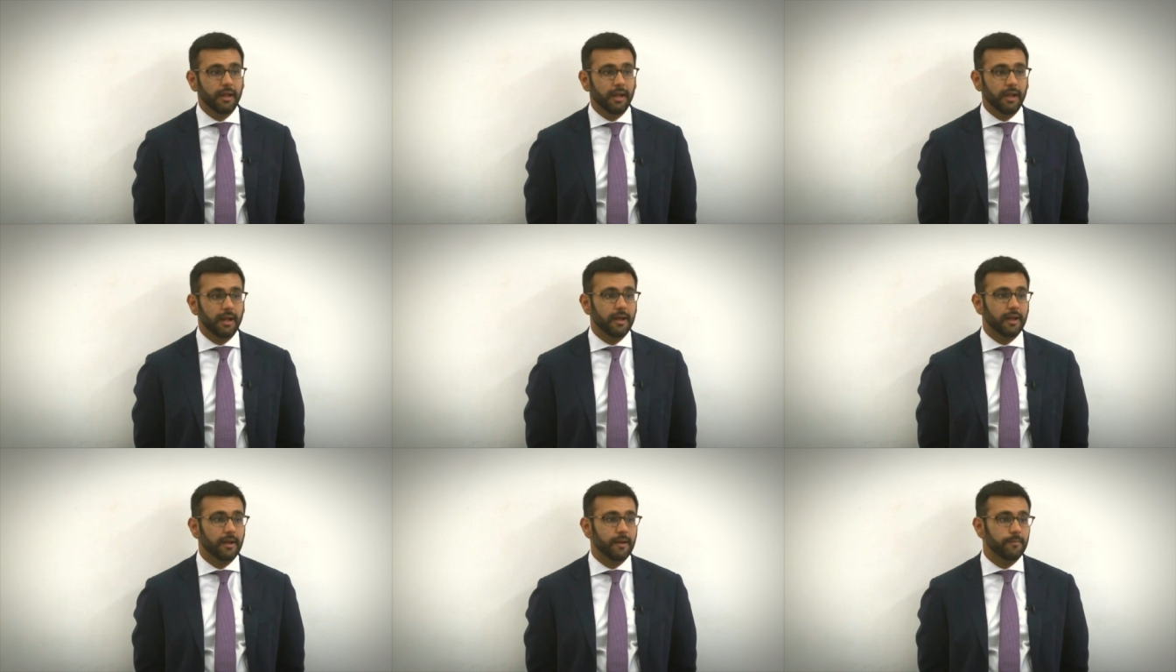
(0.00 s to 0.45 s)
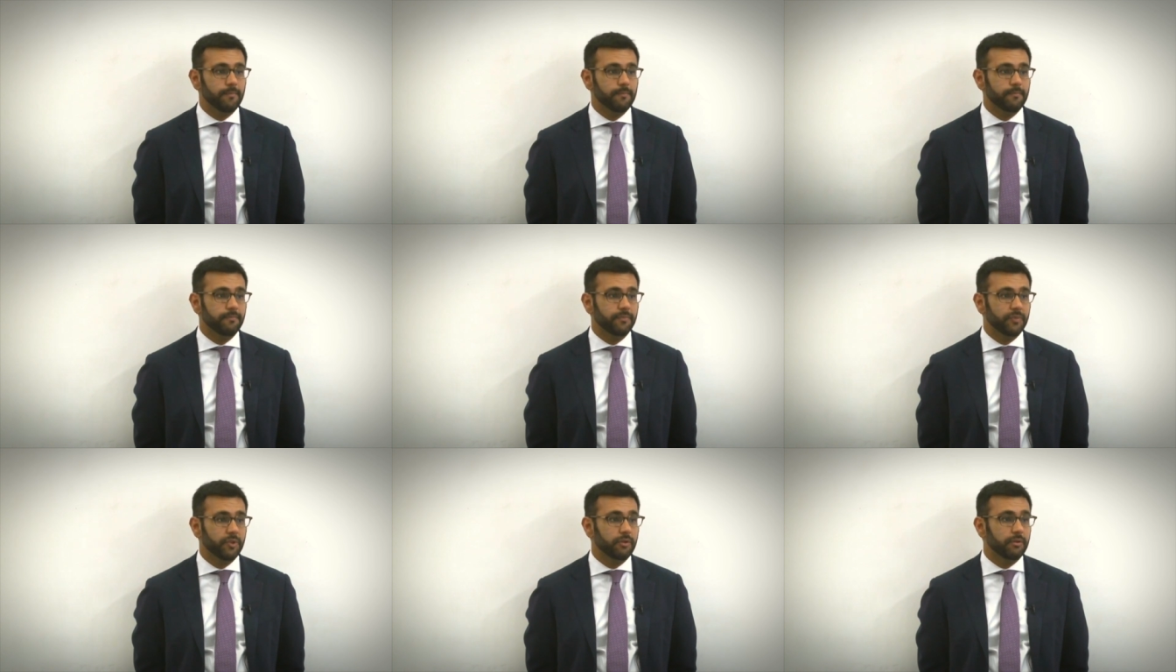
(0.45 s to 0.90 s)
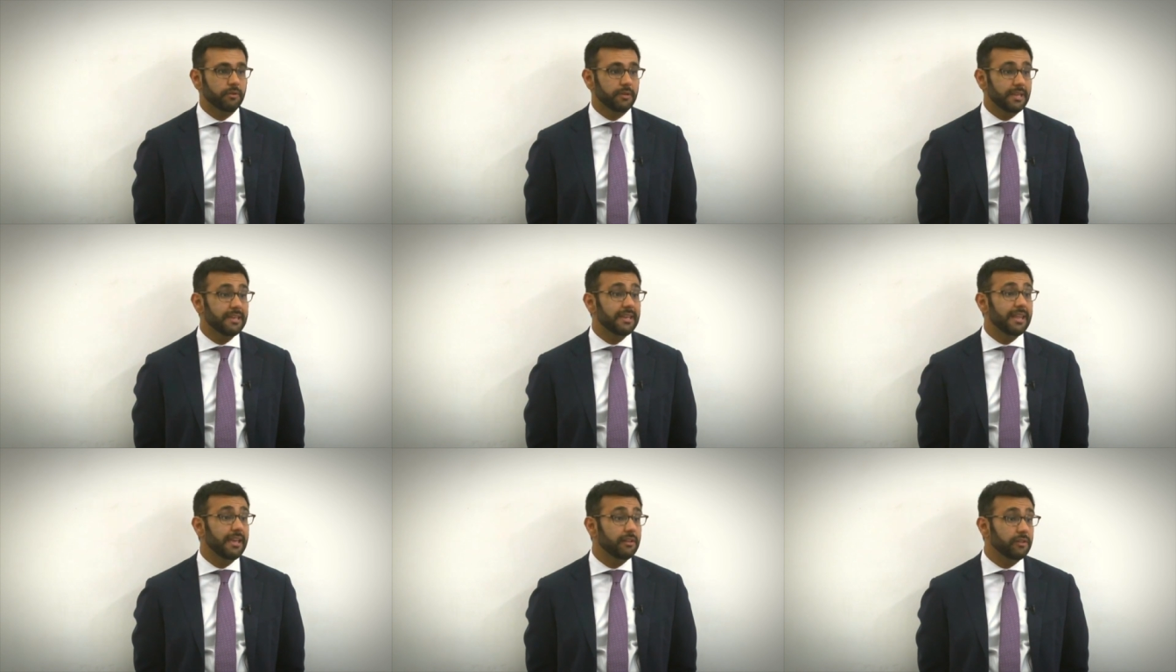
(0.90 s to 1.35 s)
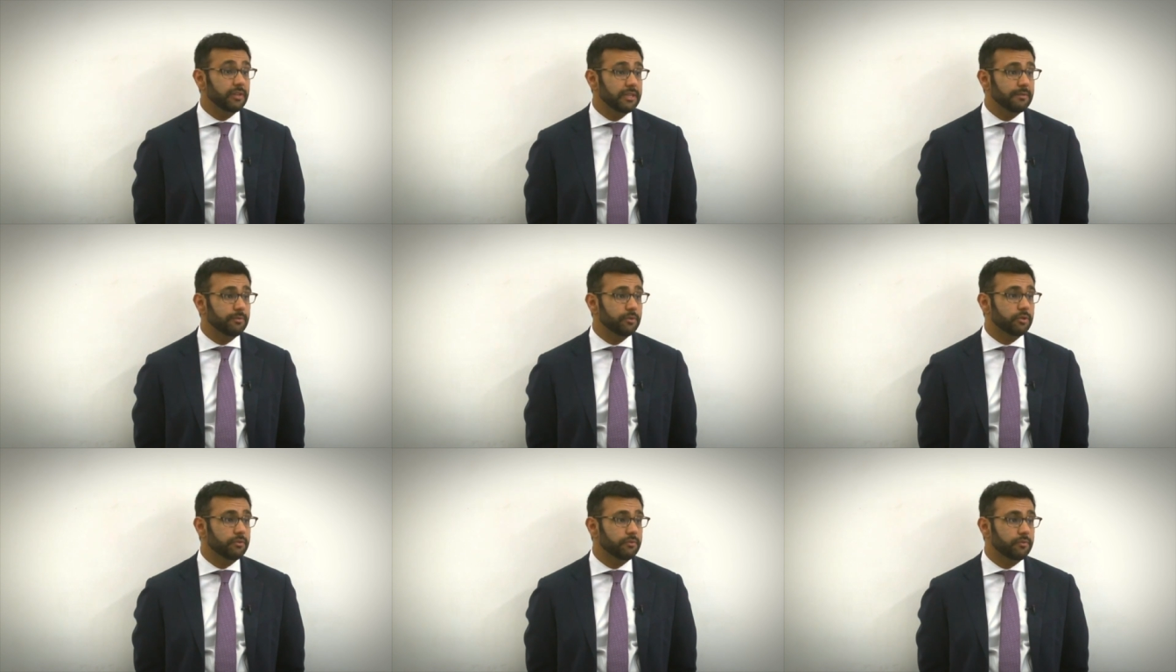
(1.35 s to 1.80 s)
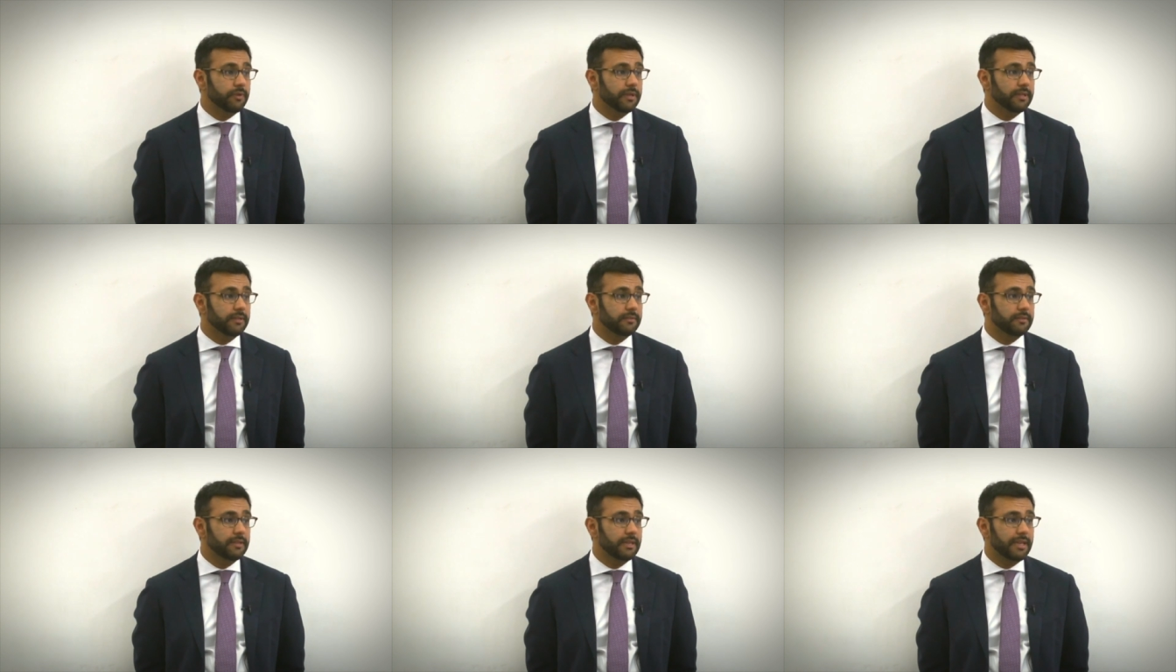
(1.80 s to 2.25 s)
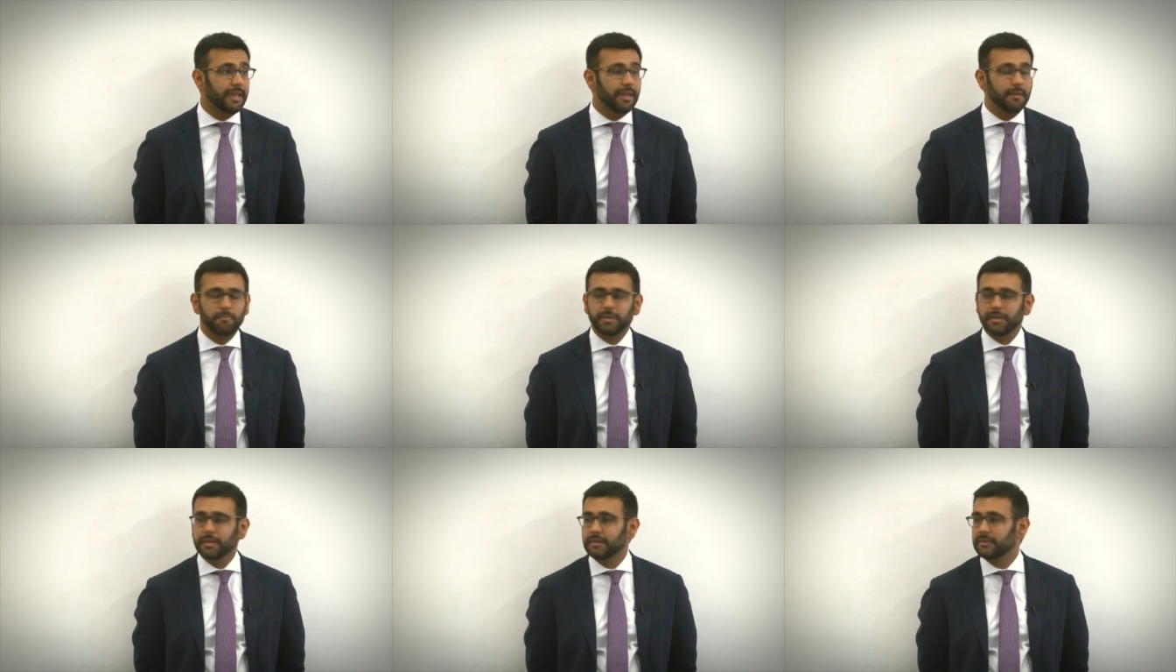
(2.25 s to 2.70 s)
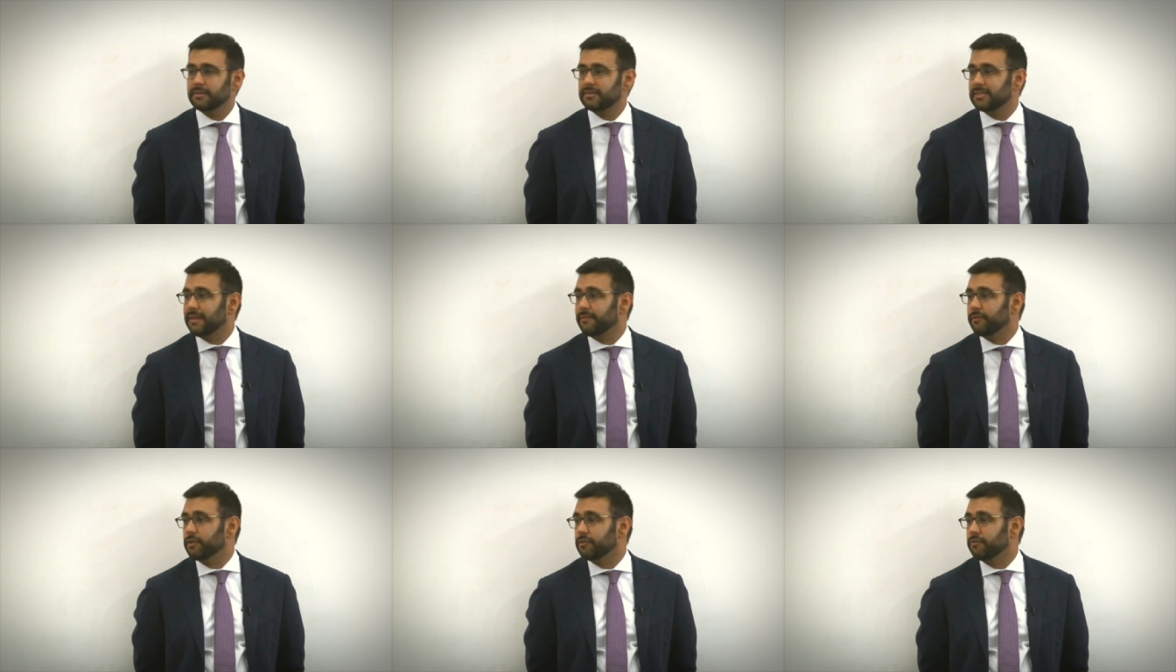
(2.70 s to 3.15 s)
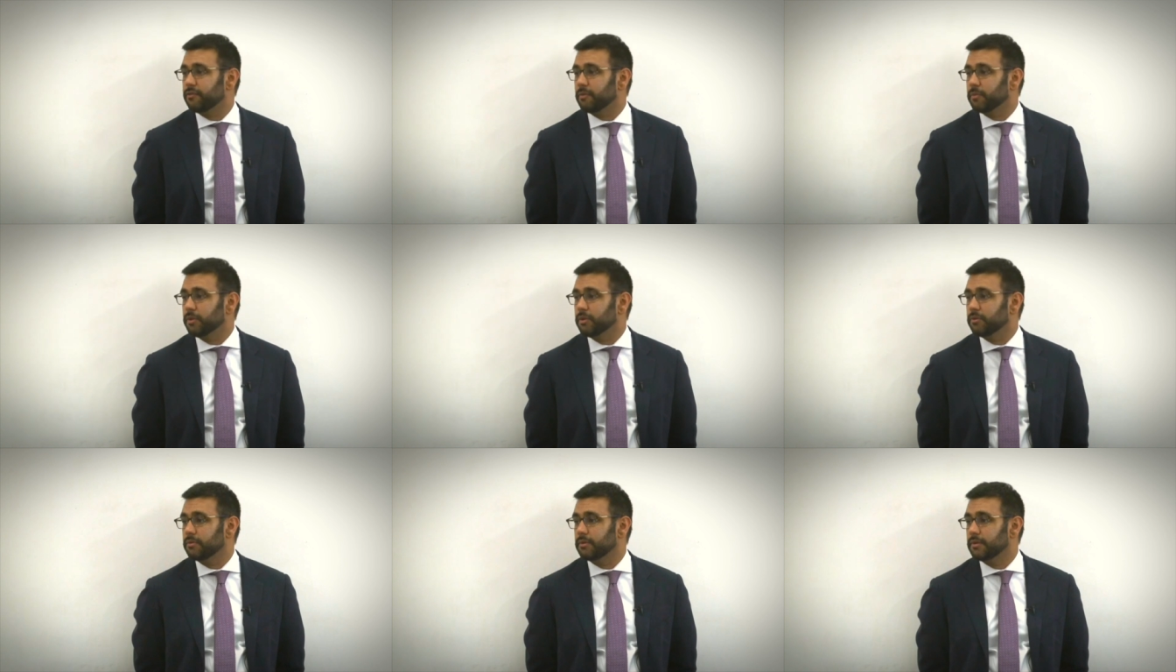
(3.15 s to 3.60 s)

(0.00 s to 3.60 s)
Um, they're inalienable, right? They can't be severed from